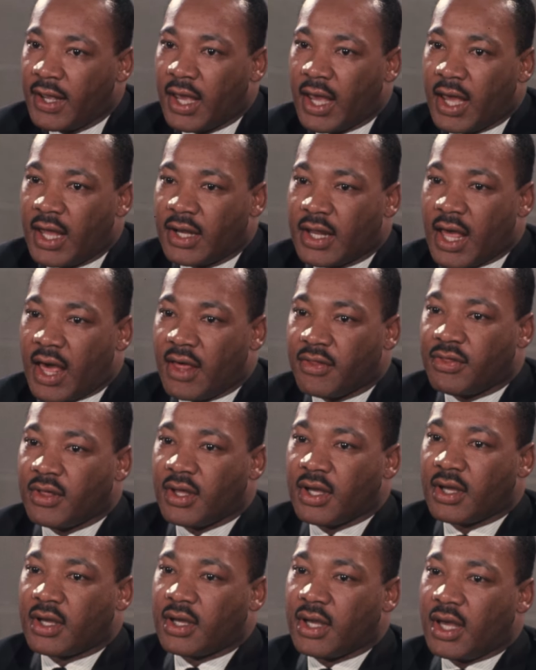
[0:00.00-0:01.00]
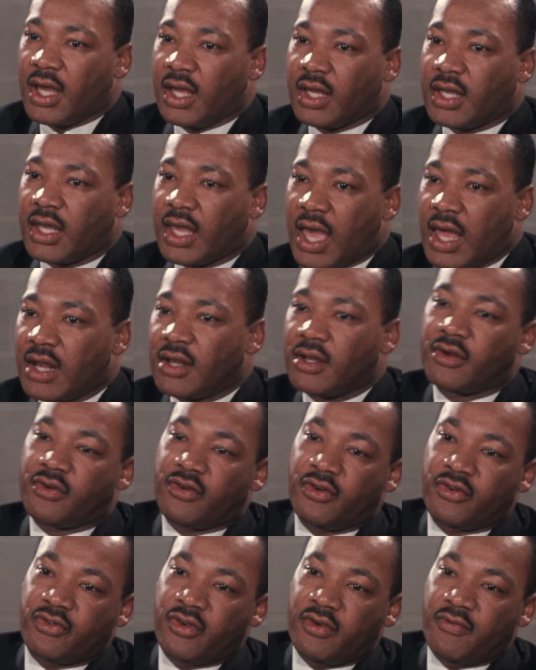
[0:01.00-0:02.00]
And I think a
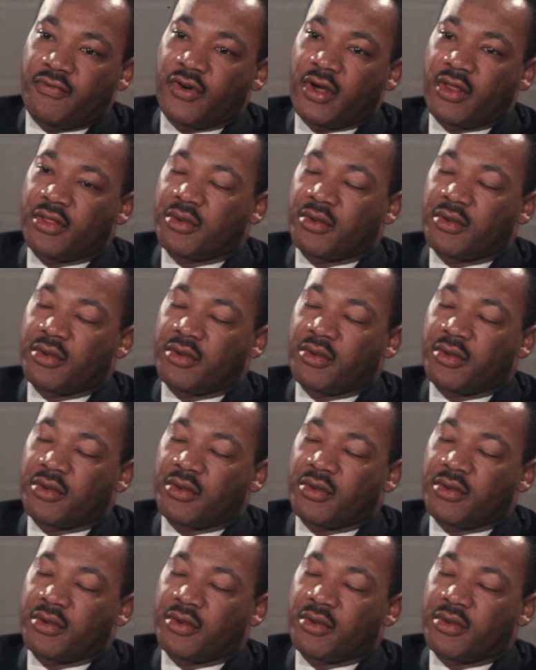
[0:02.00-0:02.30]
candidacy for